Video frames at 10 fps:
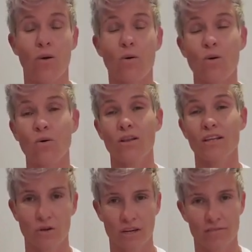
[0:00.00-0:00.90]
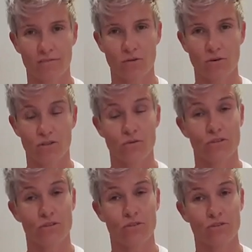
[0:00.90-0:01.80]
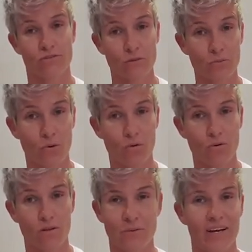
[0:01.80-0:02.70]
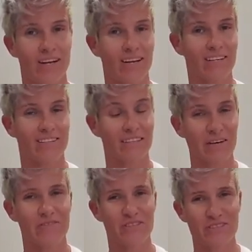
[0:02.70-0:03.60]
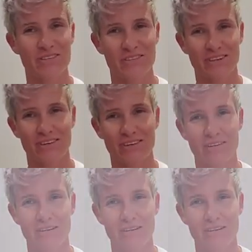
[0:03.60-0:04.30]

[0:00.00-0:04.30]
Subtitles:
are all looking forward to return to football when it is safe to do so.